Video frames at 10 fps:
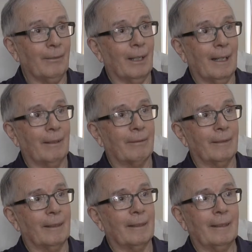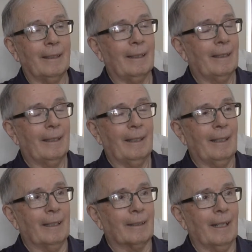leave off.
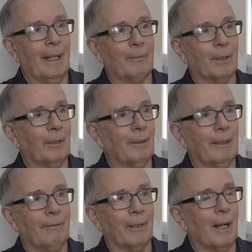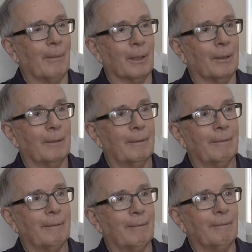It's absolutely phenomenal
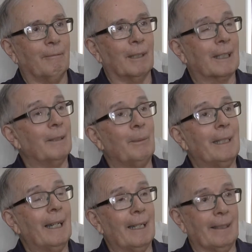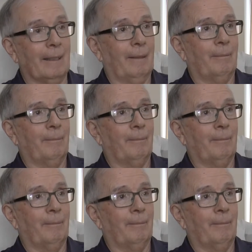what can be gained.